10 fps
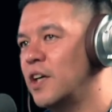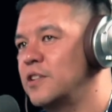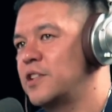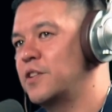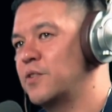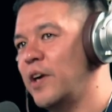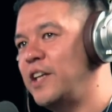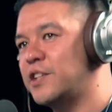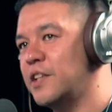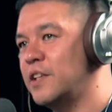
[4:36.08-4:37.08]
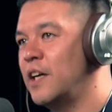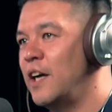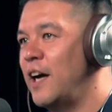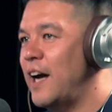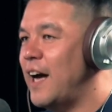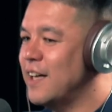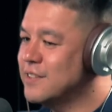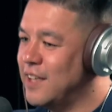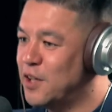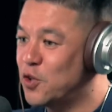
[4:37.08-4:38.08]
young generation as a